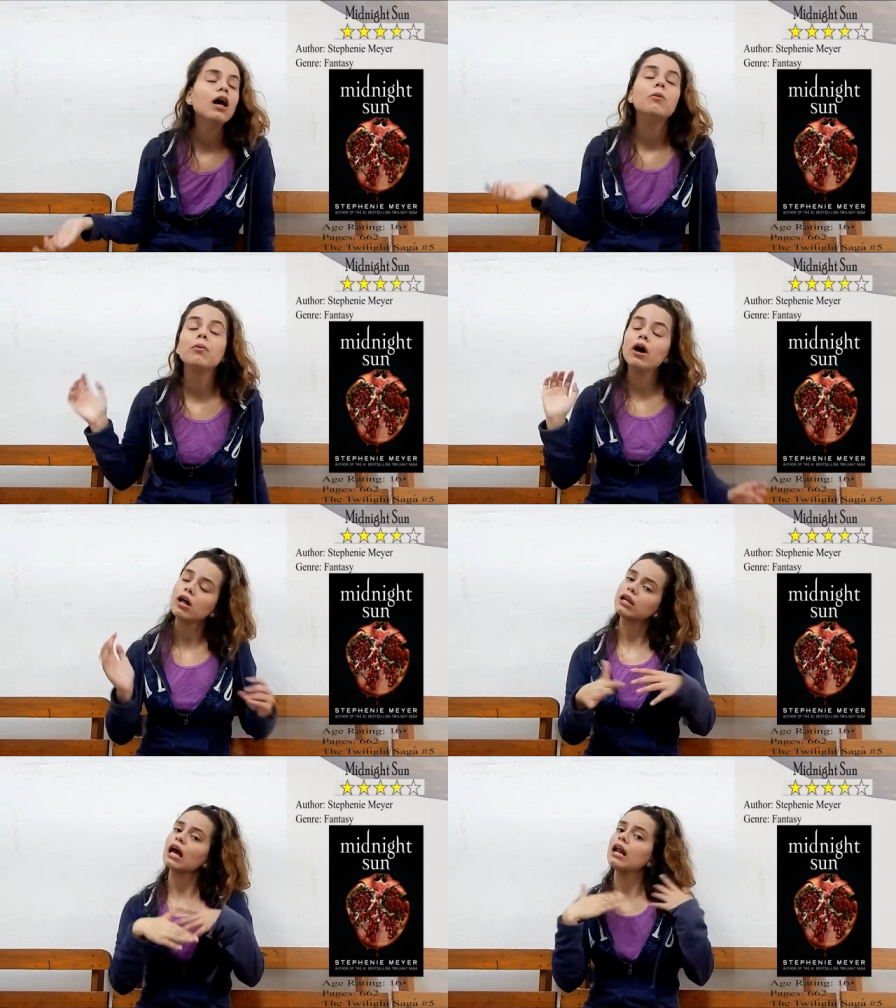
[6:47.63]

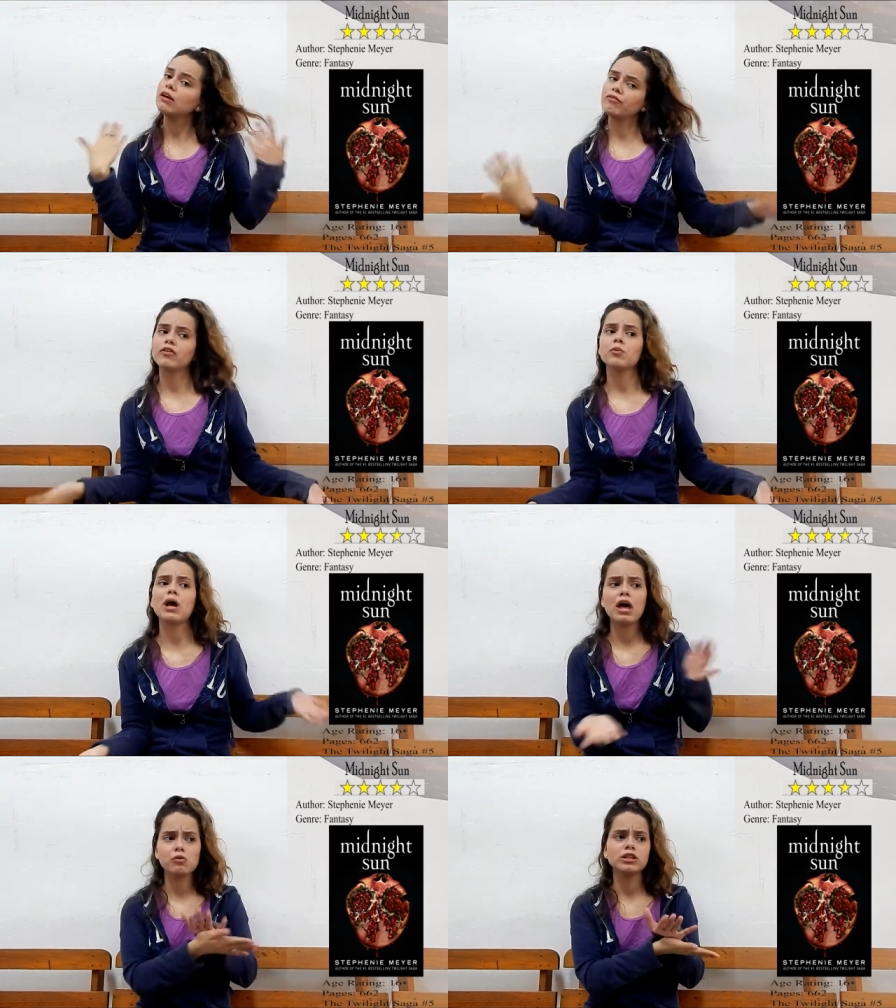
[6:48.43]
But from
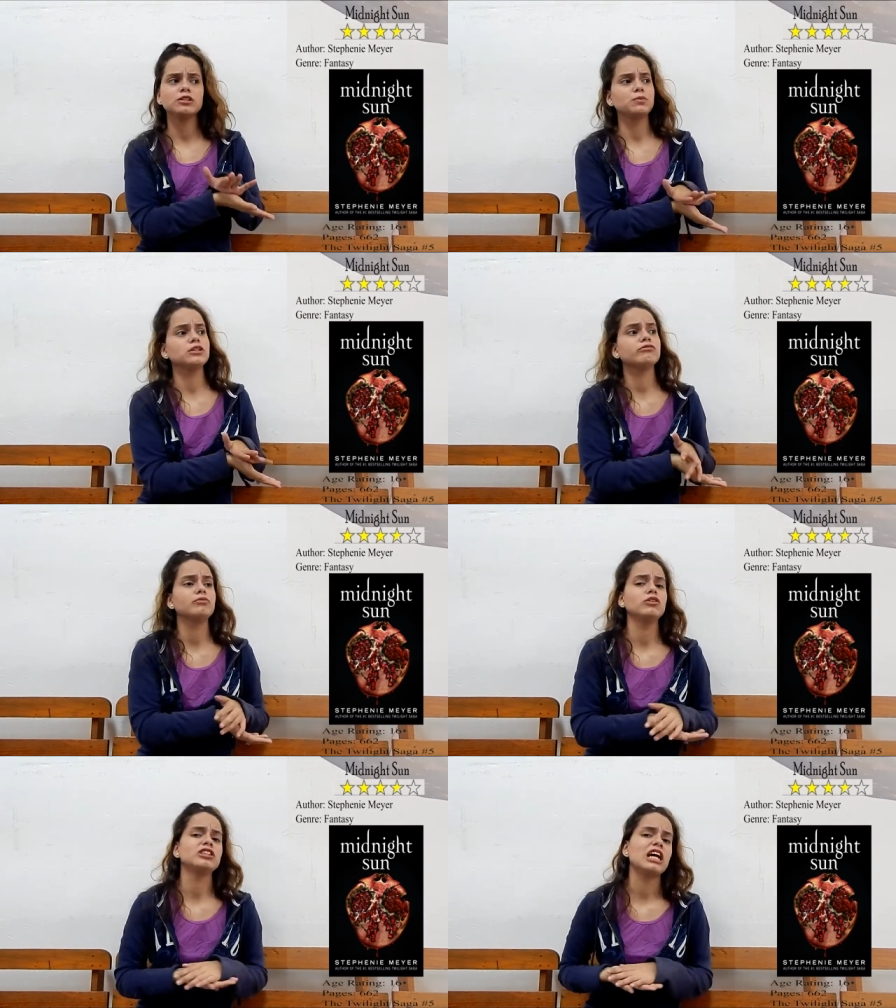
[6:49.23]
Edward's point of
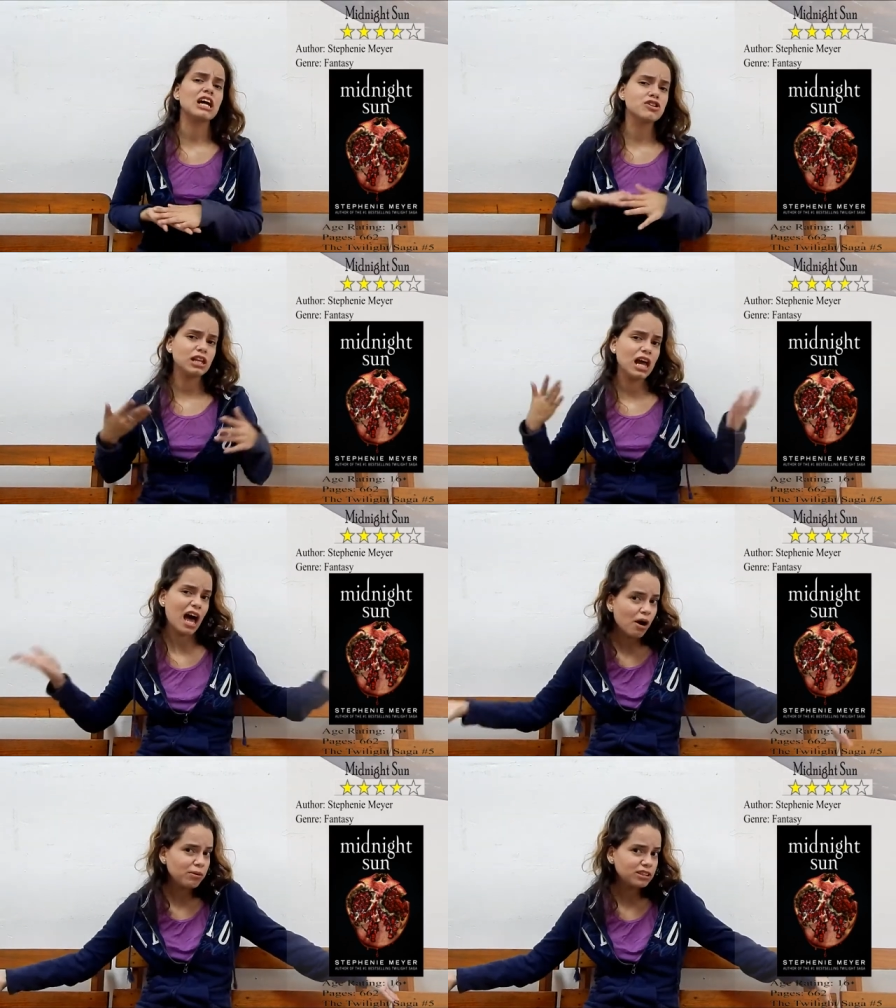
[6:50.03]
view, she actually
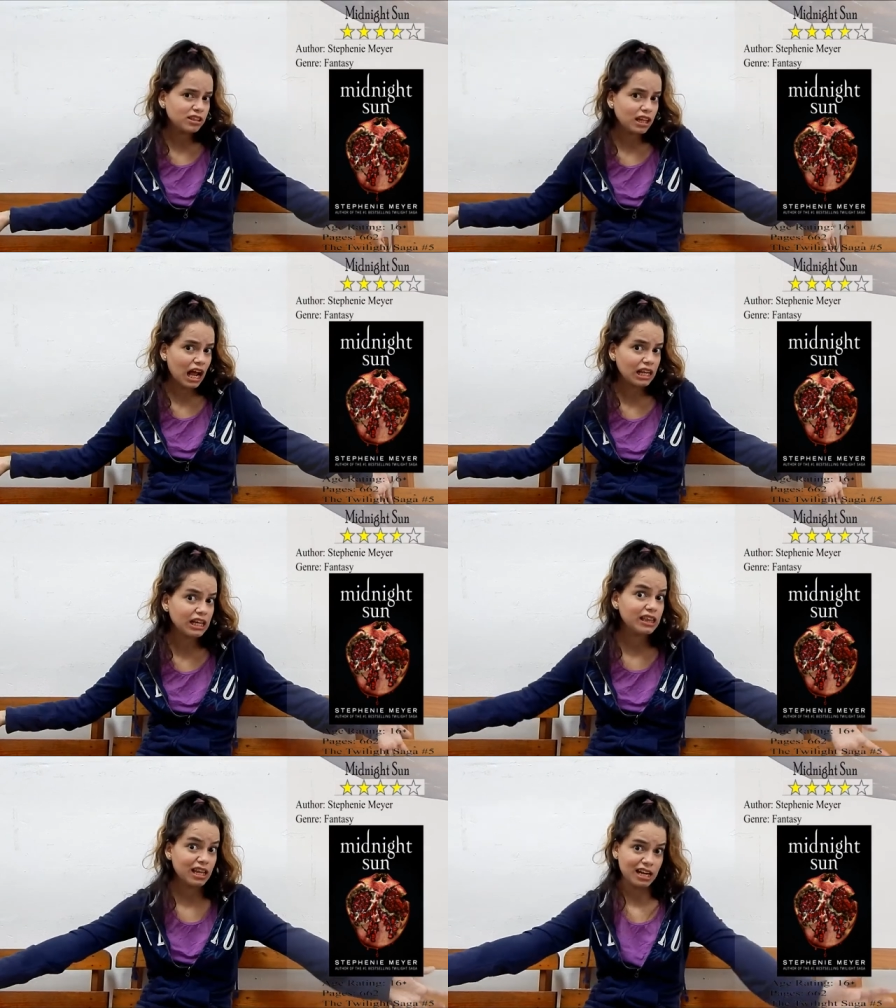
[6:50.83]
had a
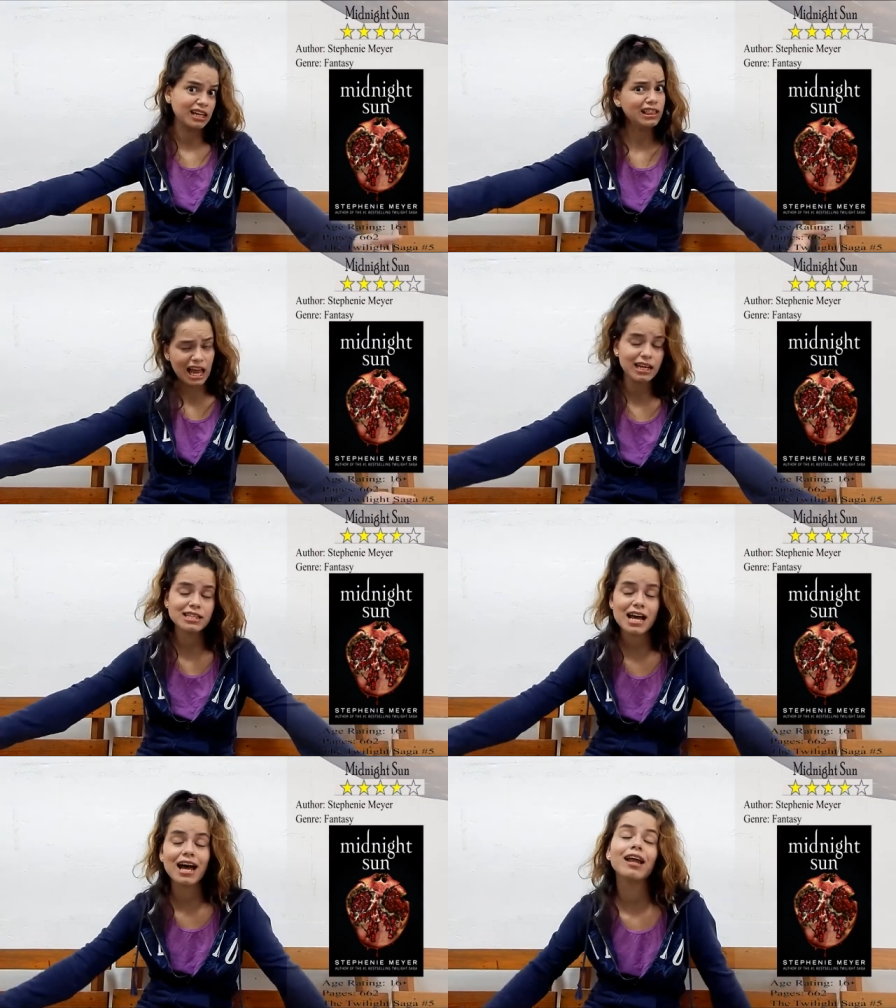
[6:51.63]
personality that I liked,
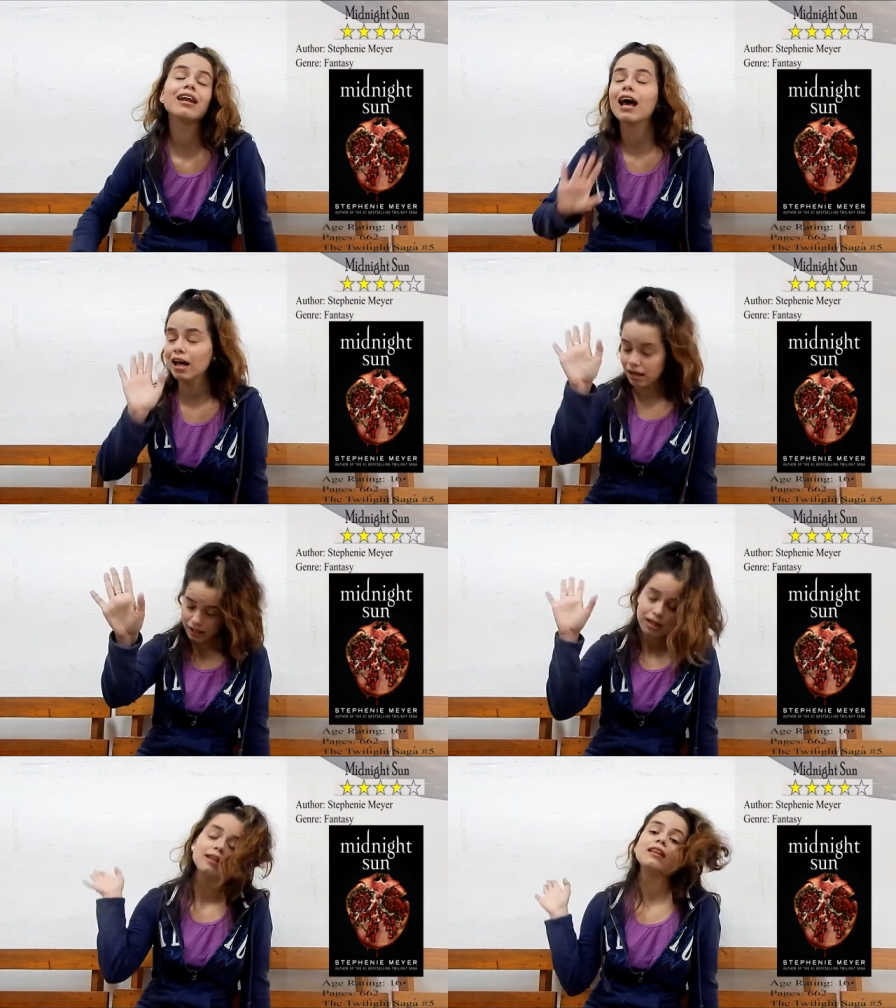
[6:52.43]
and
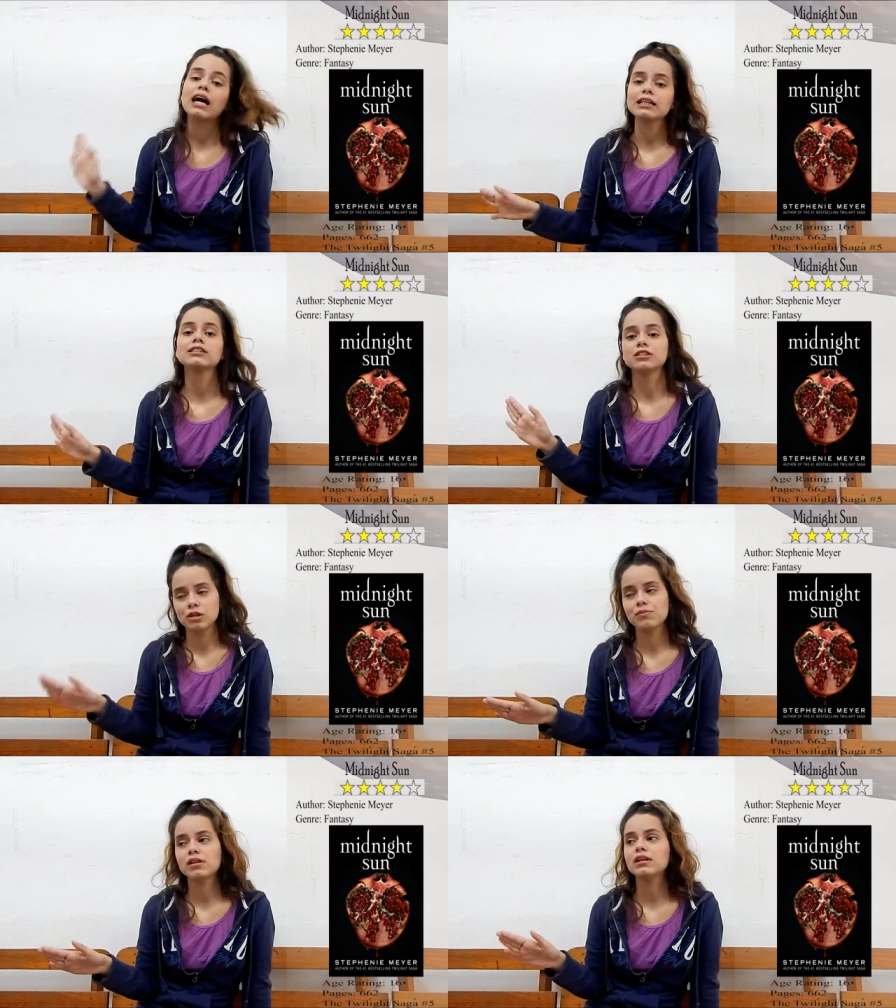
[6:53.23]
that's
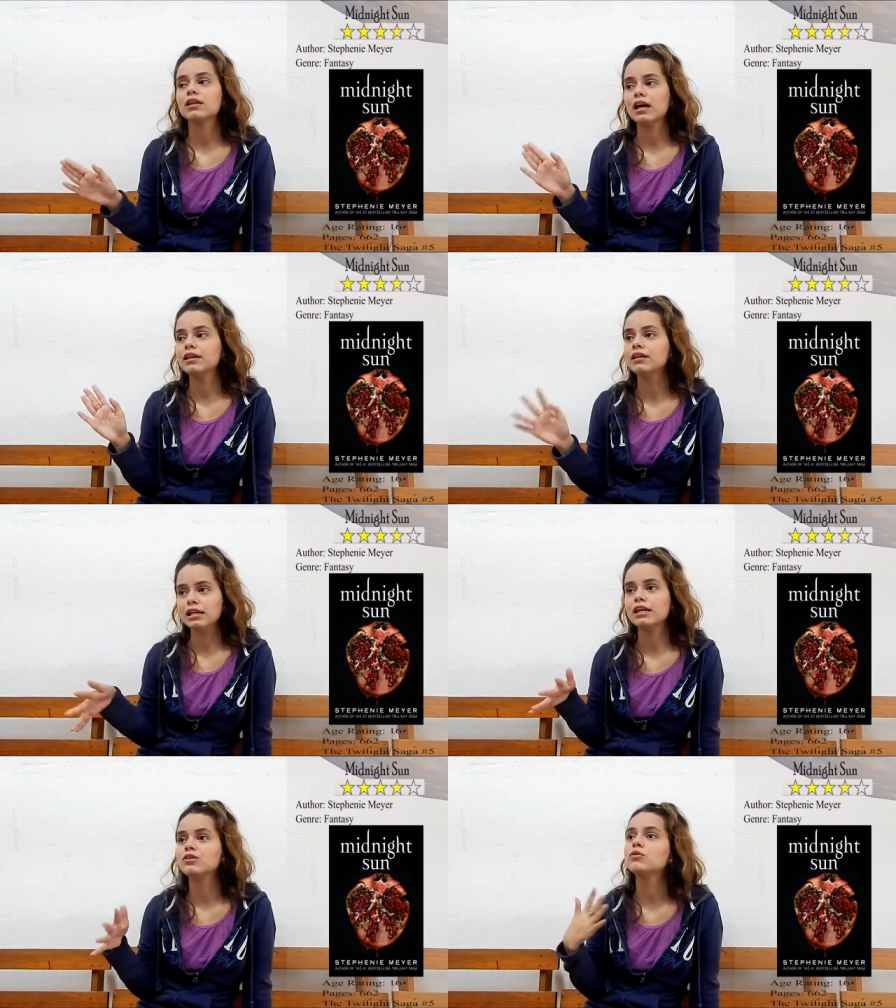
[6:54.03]
something that
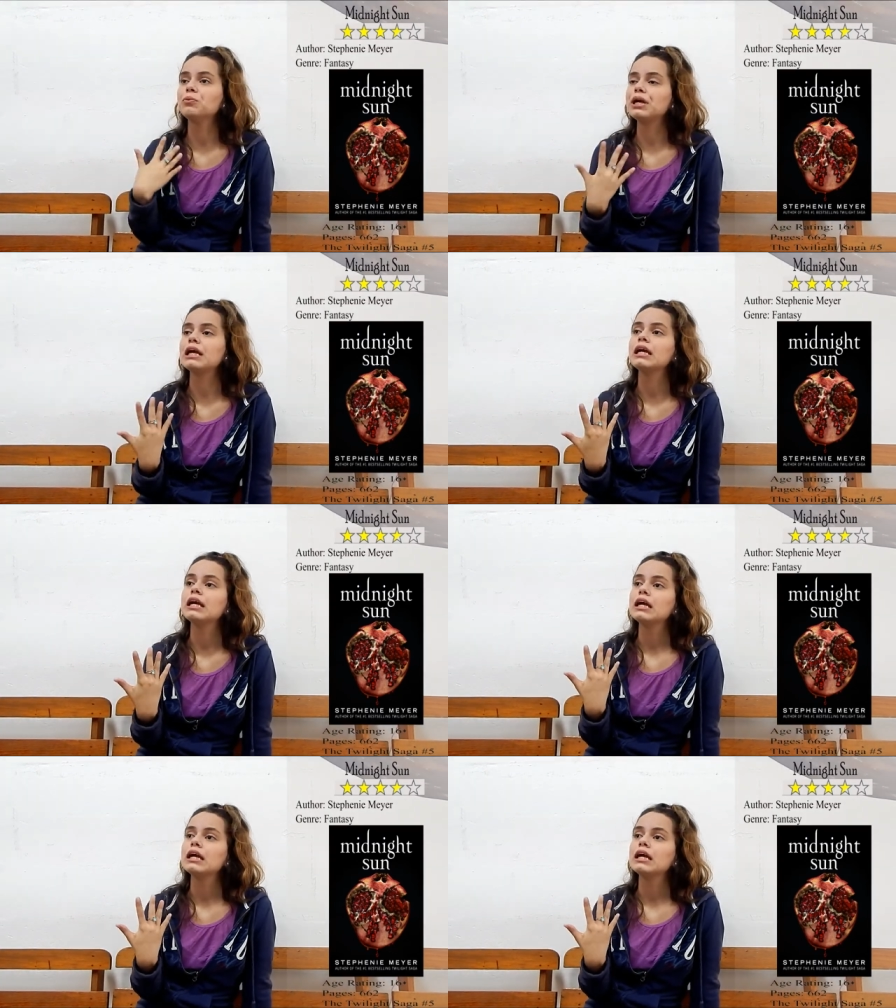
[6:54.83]
needed to be